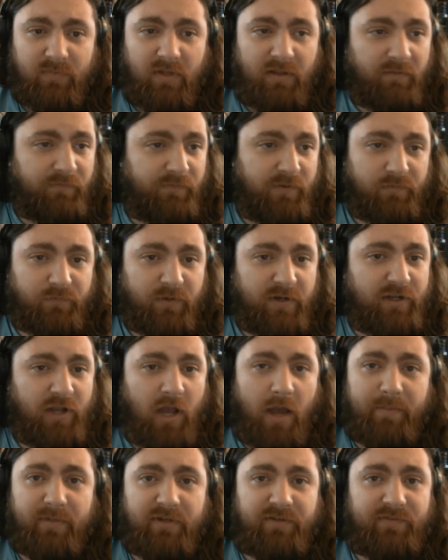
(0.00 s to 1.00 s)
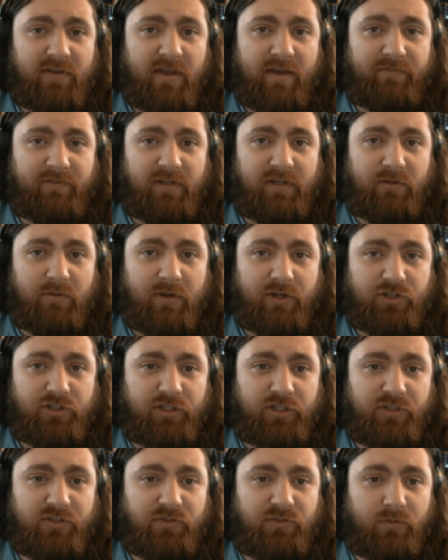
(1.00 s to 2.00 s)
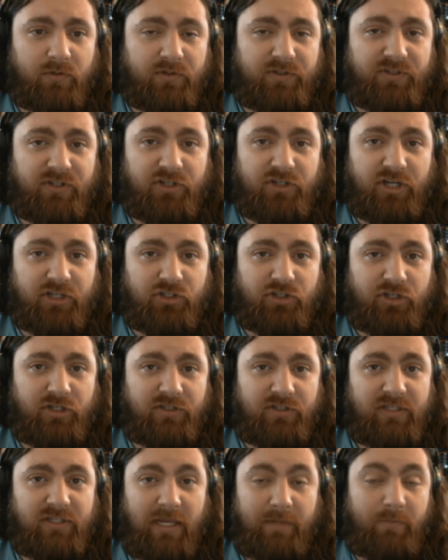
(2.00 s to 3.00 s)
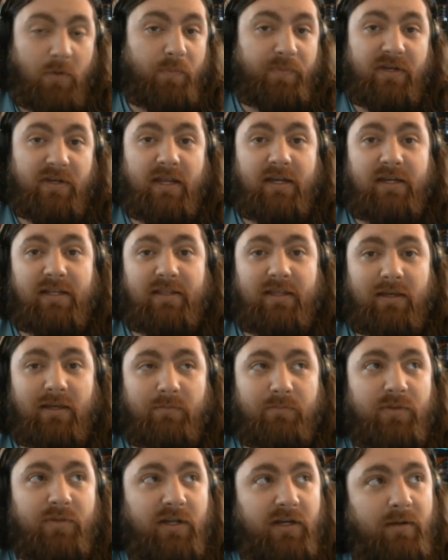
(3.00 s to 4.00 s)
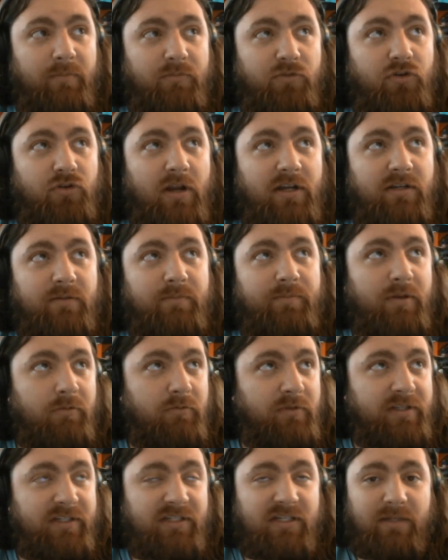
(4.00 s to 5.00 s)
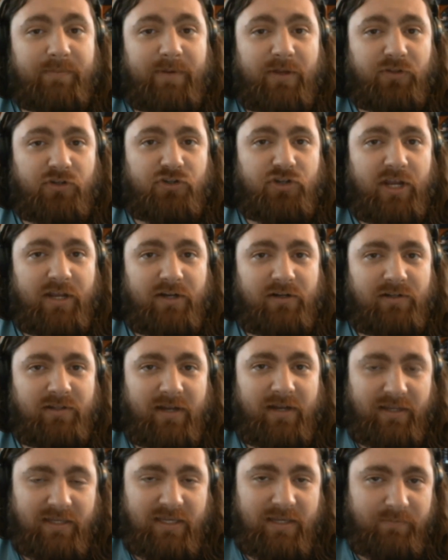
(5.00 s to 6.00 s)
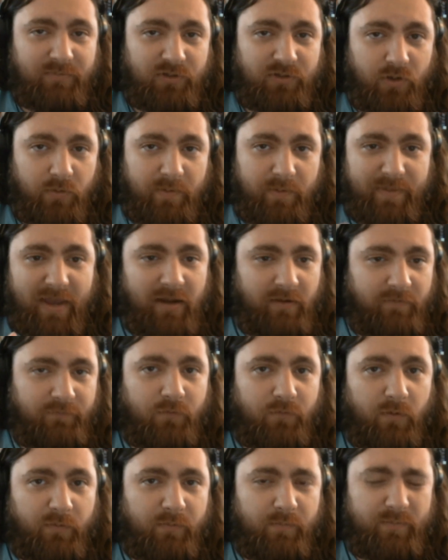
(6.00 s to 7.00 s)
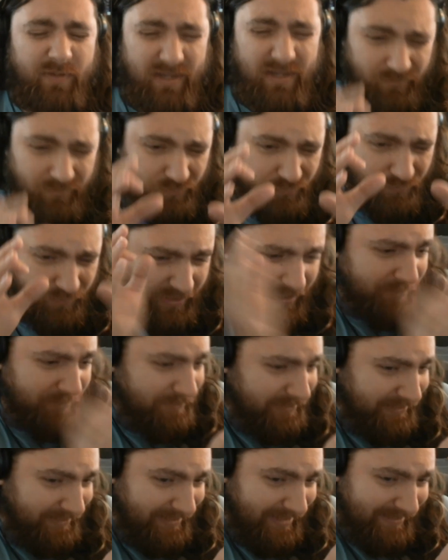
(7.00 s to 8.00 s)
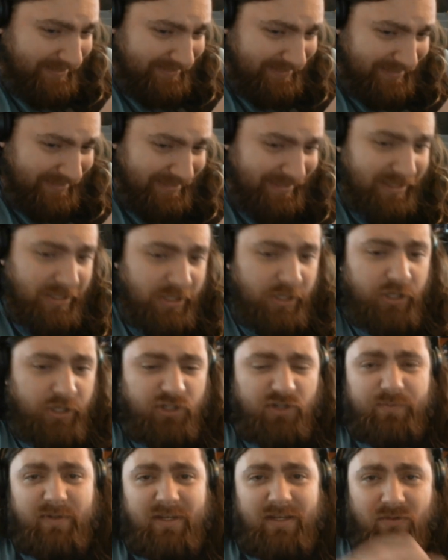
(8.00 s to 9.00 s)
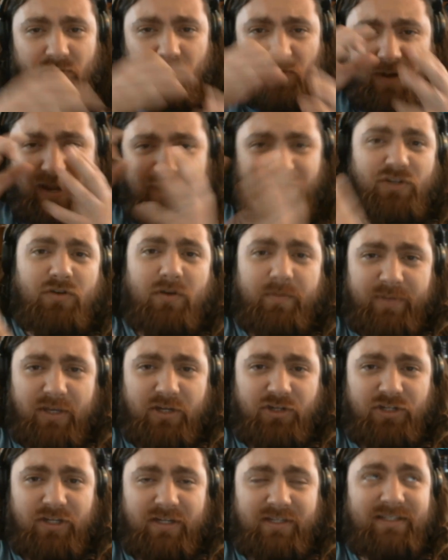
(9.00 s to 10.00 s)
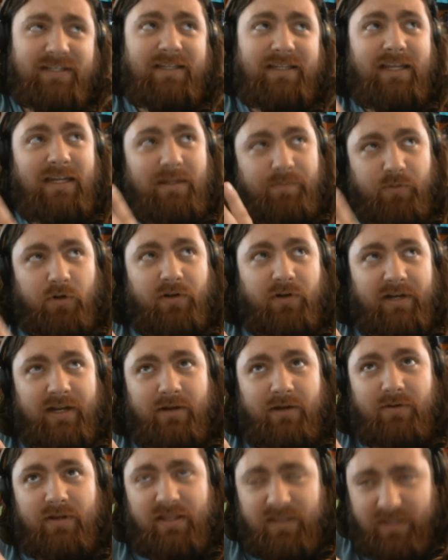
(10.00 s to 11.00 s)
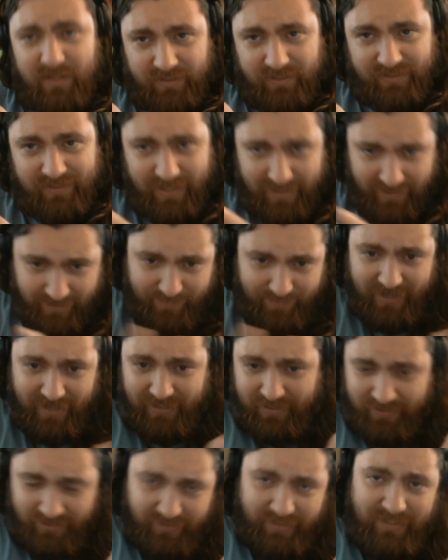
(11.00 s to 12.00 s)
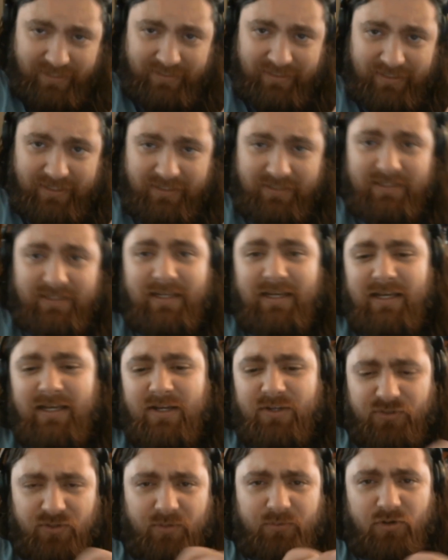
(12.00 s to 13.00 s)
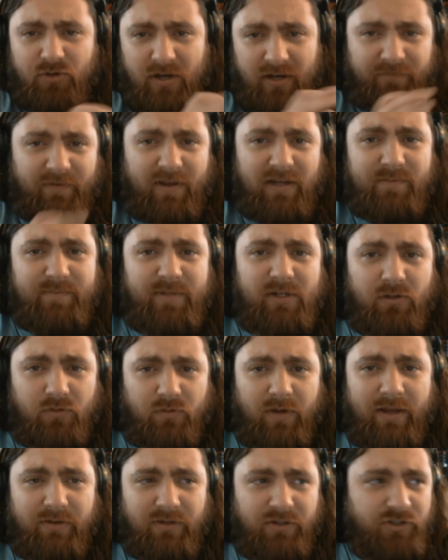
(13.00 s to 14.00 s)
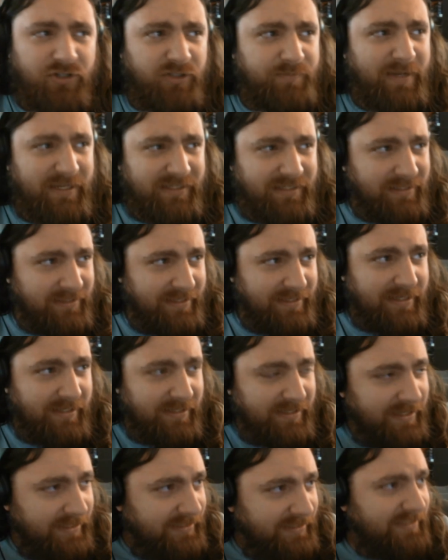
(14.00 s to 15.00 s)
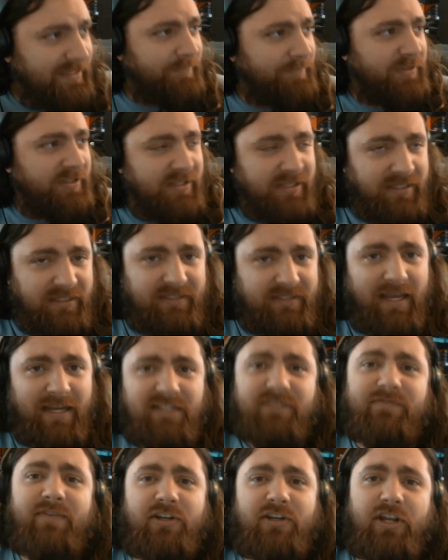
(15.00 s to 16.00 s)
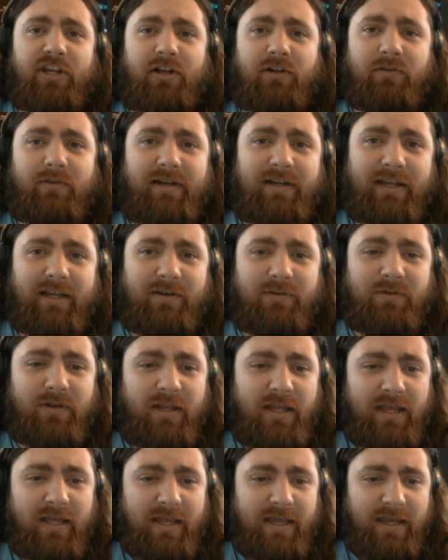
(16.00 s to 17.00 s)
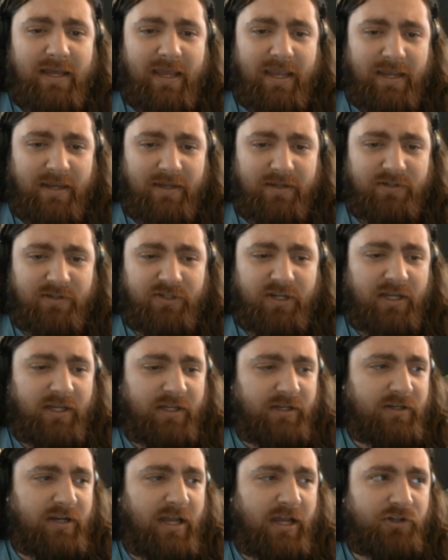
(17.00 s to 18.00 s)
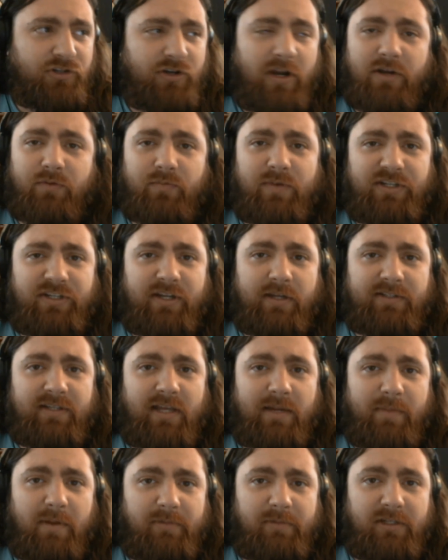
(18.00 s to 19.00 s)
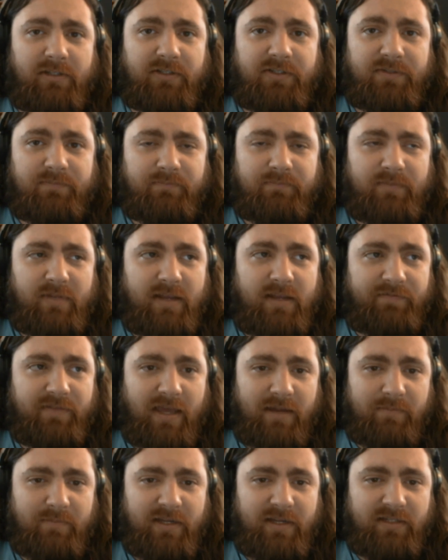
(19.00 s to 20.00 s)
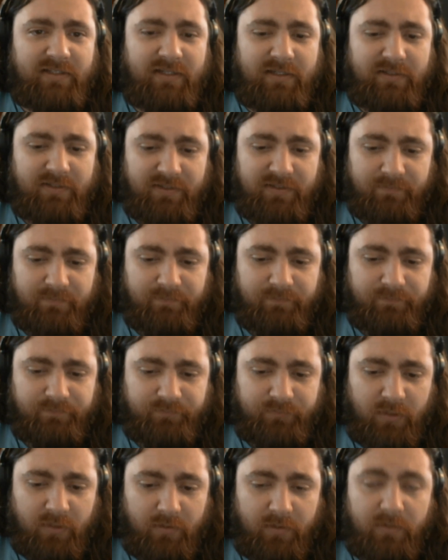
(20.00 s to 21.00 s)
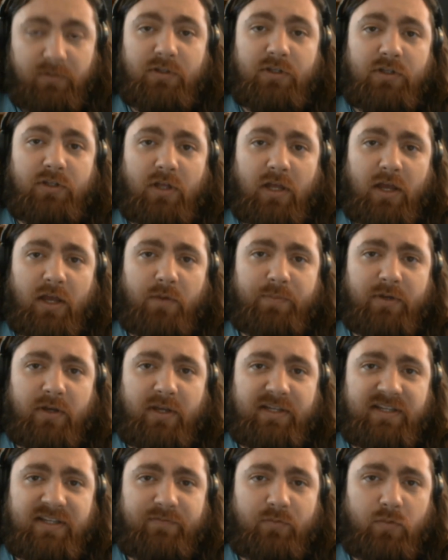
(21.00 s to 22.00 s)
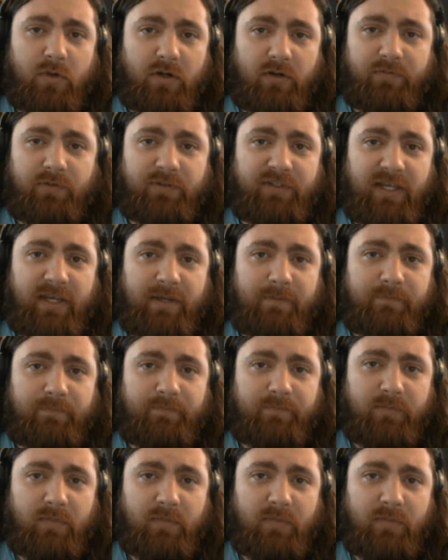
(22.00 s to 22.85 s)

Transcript: Feel free to comment if you have any questions or suggestions. I'm open to anything, but I'm trying to be realistic about the channel, and I keep going back and forth from being really, really lazy to being way too ambitious and getting burnout and then sliding back into laziness. So I'm trying to find a middle ground and just basically accept the size of my channel right now and not try to reach outside my means, if that makes sense. Yeah. Hope you guys have a wonderful day.